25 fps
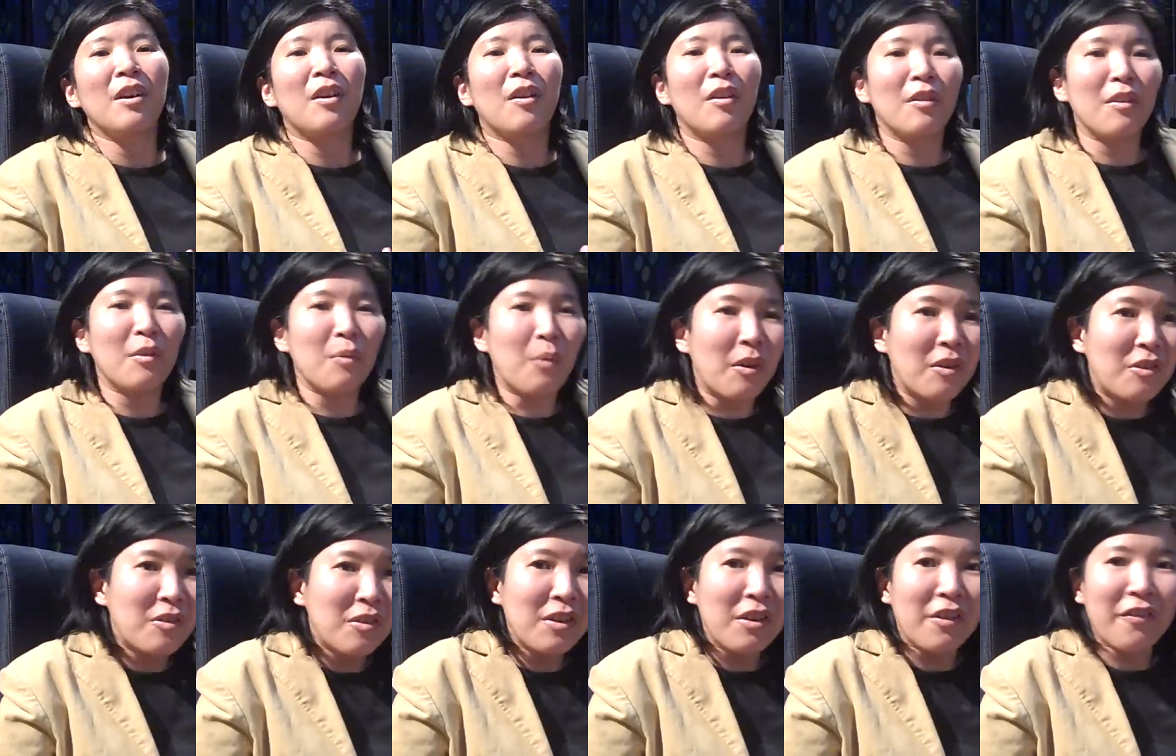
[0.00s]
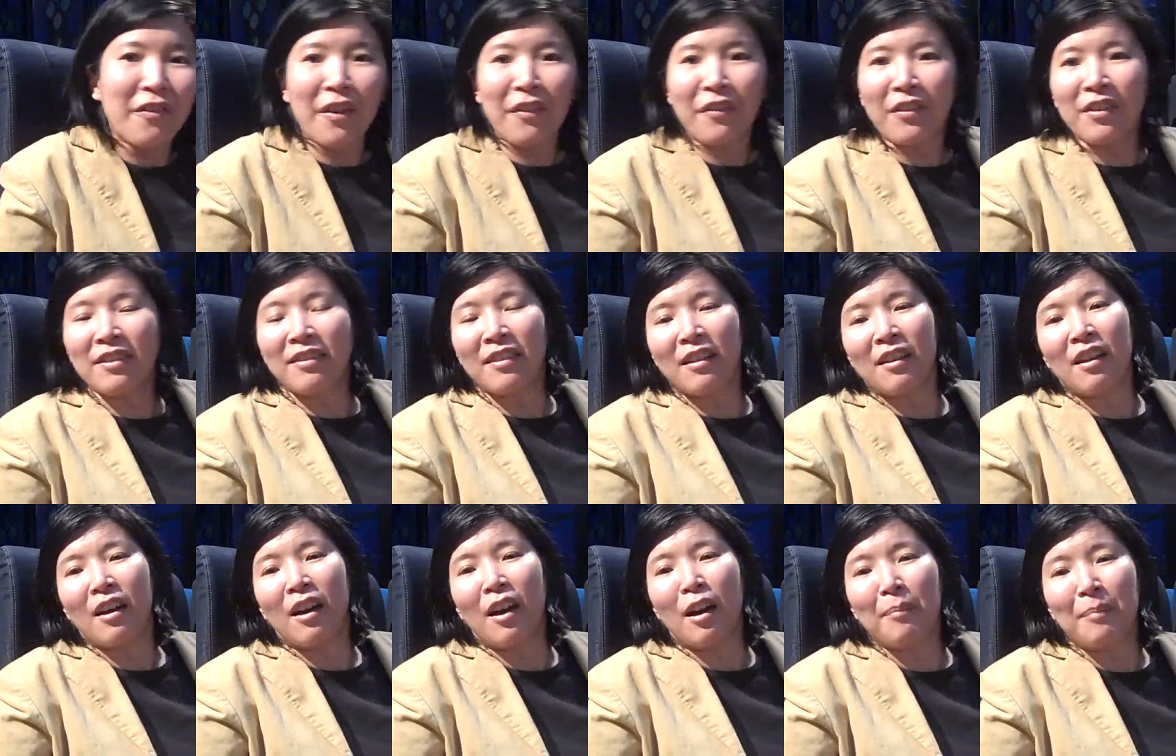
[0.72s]
or you're watching your favorite
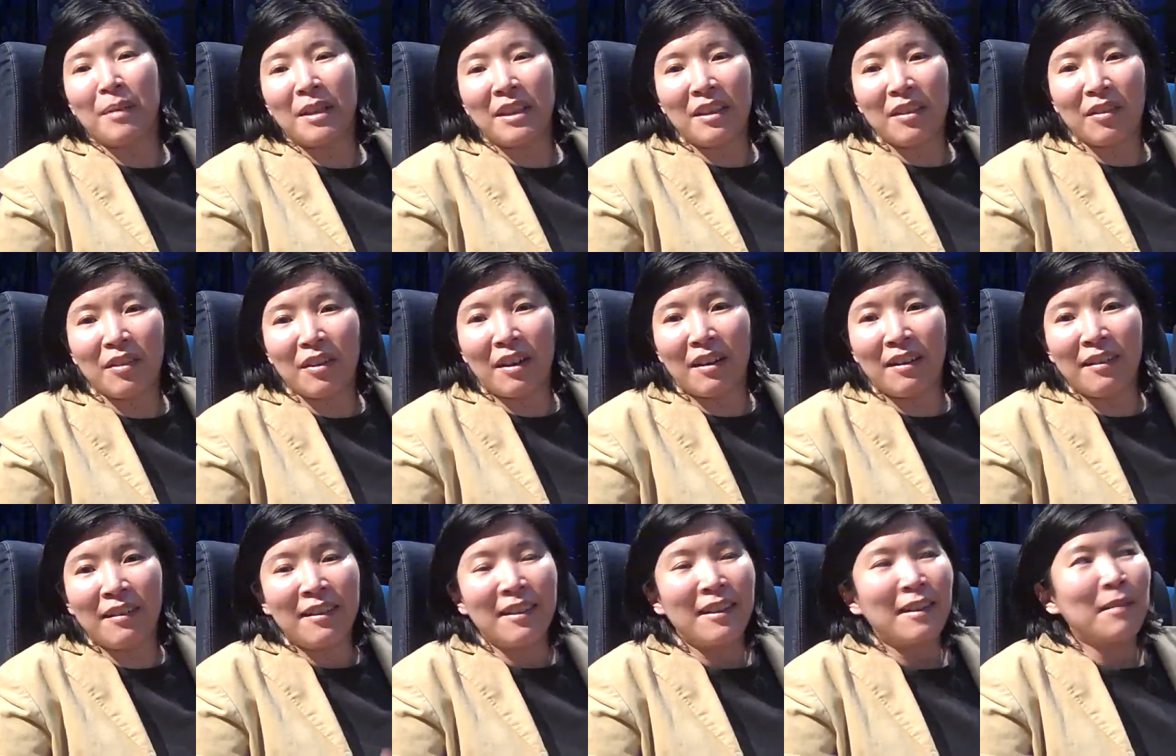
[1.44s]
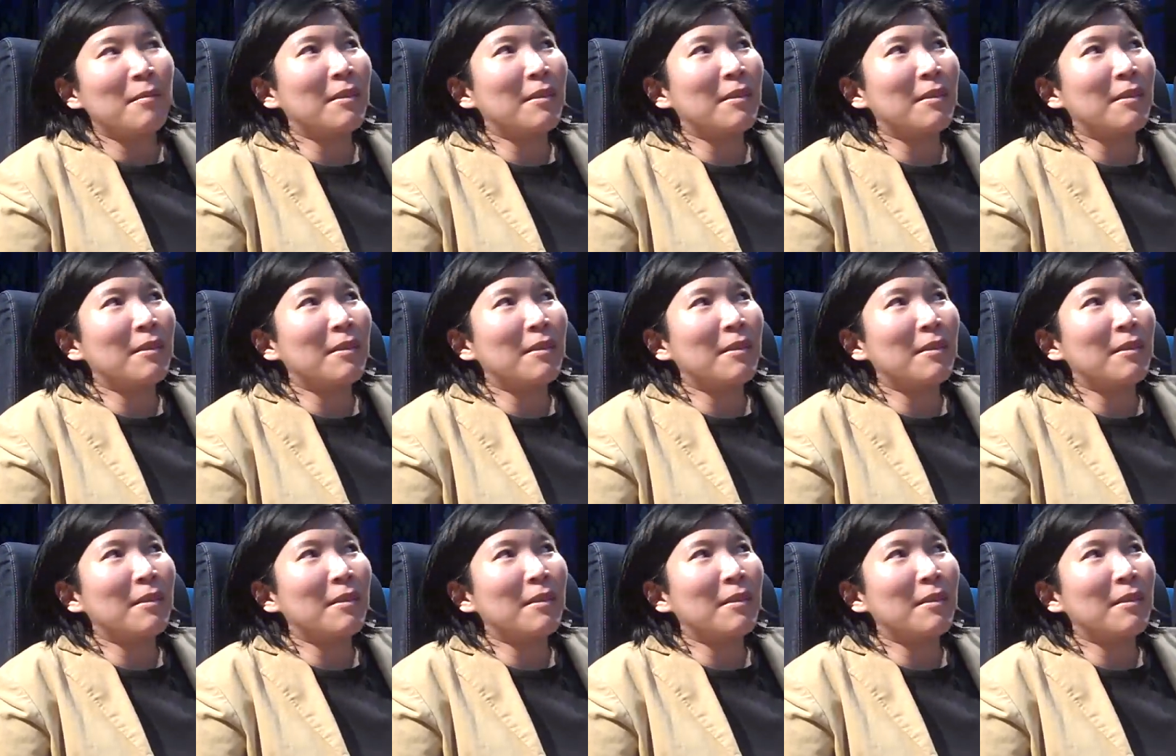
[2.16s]
sitcom and you are